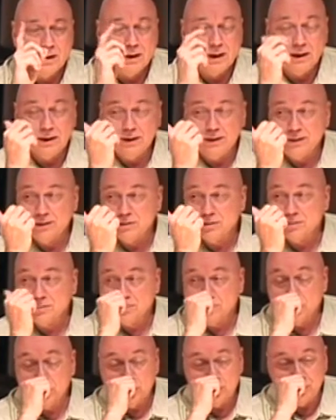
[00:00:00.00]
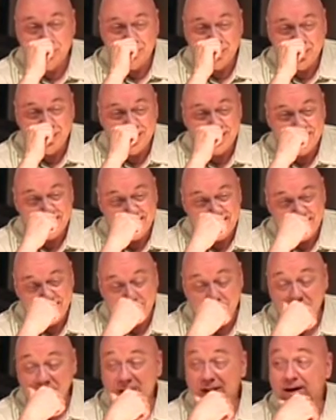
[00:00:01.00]
and in this new book, I
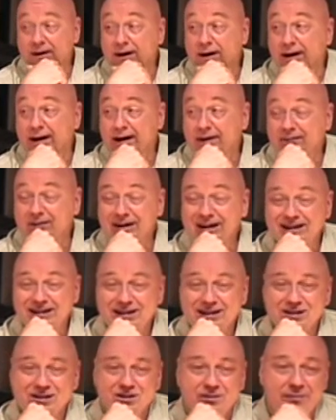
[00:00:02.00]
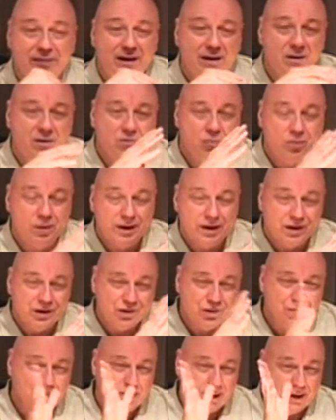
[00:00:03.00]
have ideas about the way you
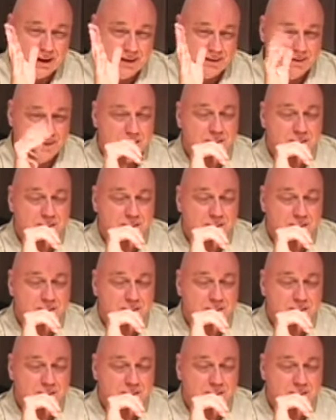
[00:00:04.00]
do that.